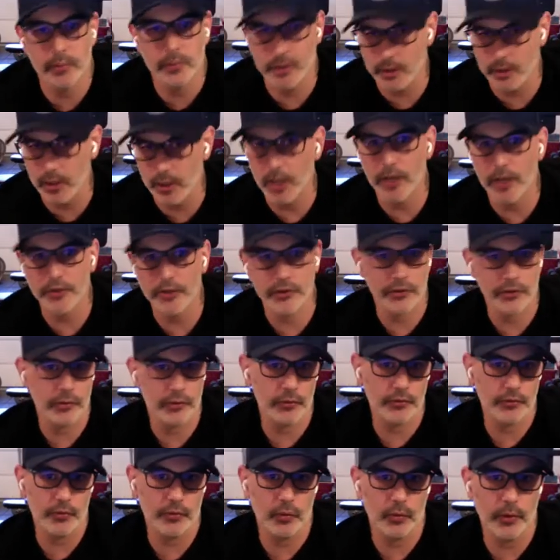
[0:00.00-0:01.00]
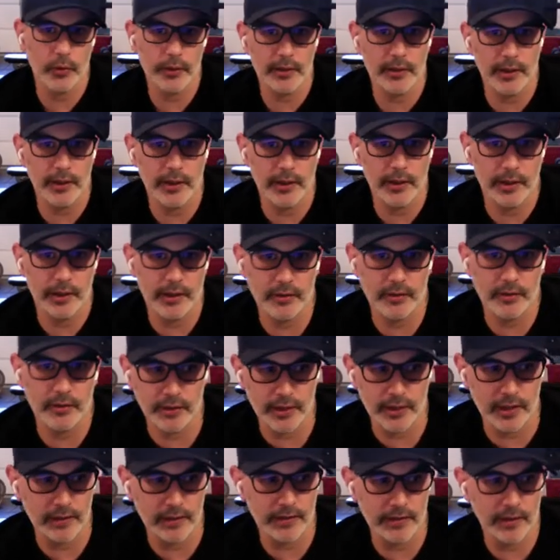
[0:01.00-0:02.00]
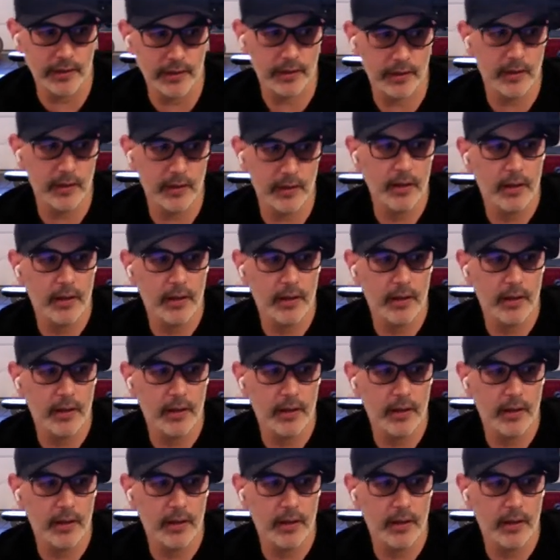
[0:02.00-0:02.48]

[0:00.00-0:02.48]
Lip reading: but logical storytelling. As in, I think